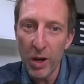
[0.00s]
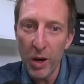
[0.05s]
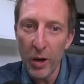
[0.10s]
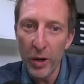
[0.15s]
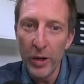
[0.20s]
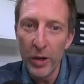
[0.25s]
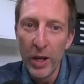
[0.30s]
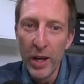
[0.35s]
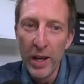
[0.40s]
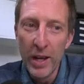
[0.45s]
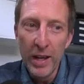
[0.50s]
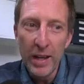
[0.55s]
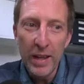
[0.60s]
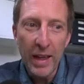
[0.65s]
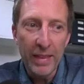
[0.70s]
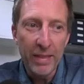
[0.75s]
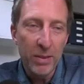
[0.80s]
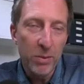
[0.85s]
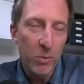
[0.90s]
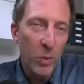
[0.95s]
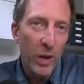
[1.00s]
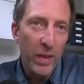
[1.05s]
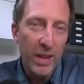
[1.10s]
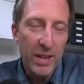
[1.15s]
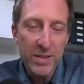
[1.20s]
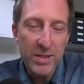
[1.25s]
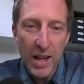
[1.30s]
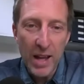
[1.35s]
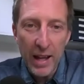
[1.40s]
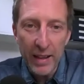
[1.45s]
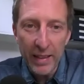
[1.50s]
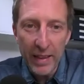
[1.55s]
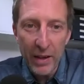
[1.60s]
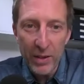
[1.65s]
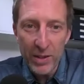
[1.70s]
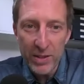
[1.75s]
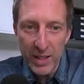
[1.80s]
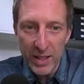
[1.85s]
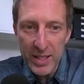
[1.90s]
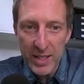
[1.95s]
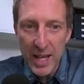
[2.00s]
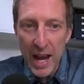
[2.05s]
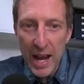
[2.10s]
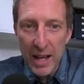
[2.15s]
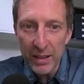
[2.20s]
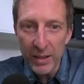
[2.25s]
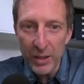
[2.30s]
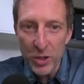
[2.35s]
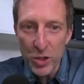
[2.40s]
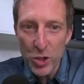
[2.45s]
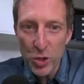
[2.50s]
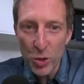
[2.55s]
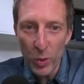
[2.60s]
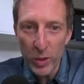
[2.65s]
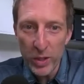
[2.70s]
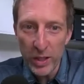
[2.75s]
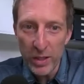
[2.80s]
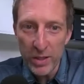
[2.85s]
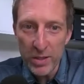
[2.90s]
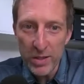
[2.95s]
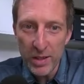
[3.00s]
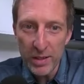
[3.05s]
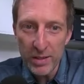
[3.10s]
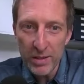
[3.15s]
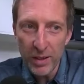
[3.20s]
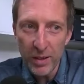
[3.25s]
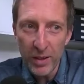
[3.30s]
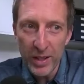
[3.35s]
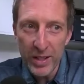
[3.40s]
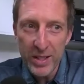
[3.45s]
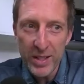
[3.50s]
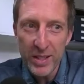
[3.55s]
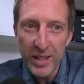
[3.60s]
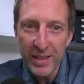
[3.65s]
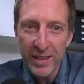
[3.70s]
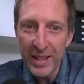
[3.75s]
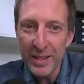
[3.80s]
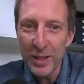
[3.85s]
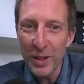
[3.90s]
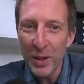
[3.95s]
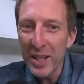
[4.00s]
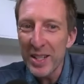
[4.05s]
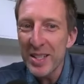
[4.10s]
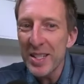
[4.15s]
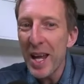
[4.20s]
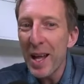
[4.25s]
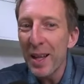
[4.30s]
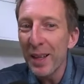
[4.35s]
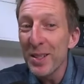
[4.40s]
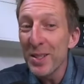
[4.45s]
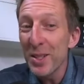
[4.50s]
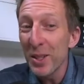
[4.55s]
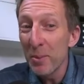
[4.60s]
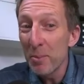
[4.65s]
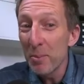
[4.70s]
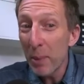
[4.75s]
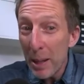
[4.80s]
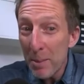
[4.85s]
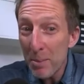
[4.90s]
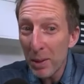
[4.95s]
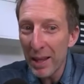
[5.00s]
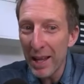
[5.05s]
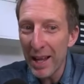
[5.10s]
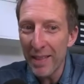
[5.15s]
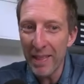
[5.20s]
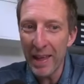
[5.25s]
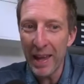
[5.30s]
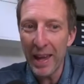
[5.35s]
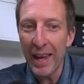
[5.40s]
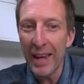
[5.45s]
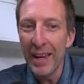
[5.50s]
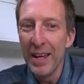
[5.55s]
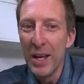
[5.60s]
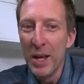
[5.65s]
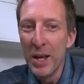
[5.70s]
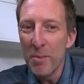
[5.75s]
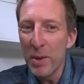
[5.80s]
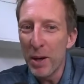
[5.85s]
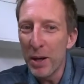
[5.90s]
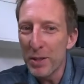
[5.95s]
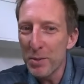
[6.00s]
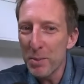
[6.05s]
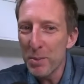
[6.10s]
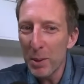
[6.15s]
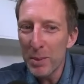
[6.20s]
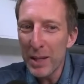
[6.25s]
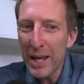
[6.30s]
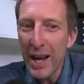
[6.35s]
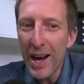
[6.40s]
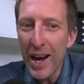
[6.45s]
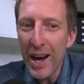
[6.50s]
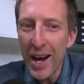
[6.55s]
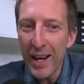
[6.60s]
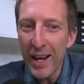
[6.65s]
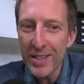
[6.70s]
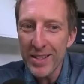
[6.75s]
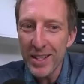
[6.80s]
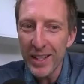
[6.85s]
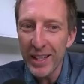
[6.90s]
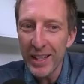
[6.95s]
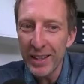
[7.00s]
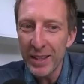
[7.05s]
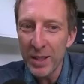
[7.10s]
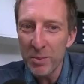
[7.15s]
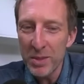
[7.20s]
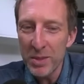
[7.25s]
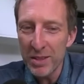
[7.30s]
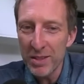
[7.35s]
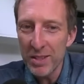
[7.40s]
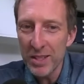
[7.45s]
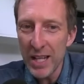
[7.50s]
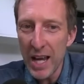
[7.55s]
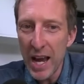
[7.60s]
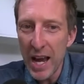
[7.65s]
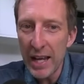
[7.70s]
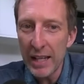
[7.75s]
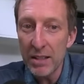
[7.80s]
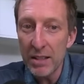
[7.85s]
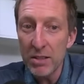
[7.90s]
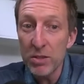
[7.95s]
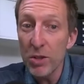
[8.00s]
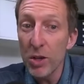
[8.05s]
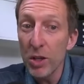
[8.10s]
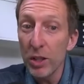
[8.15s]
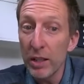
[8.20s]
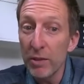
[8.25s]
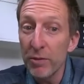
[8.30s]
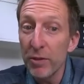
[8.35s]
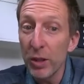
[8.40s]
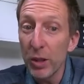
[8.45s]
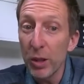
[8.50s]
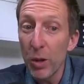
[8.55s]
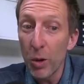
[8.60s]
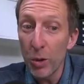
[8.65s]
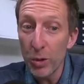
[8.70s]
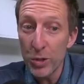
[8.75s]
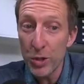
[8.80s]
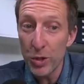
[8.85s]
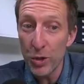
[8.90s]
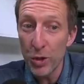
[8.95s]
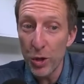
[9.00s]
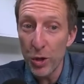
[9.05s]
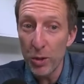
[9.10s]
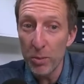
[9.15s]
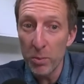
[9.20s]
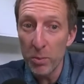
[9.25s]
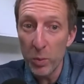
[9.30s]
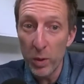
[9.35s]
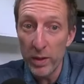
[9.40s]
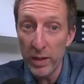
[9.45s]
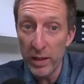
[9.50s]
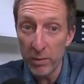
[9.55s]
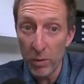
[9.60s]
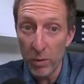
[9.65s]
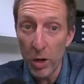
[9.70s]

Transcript: mm. and what are they saying? There is a talent shortage. There's a lot of, there's a lot of talented people out there, but it's probably harder to get them to stay, certainly for long-term within